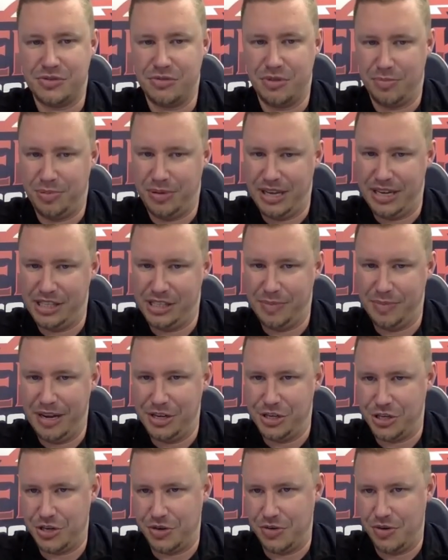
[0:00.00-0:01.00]
replaced
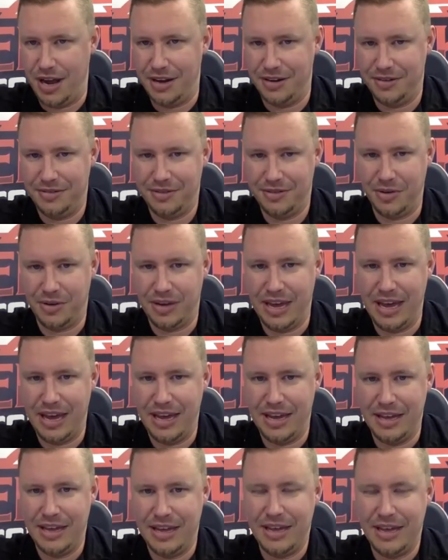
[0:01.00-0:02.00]
Ben Sherratt. Okay.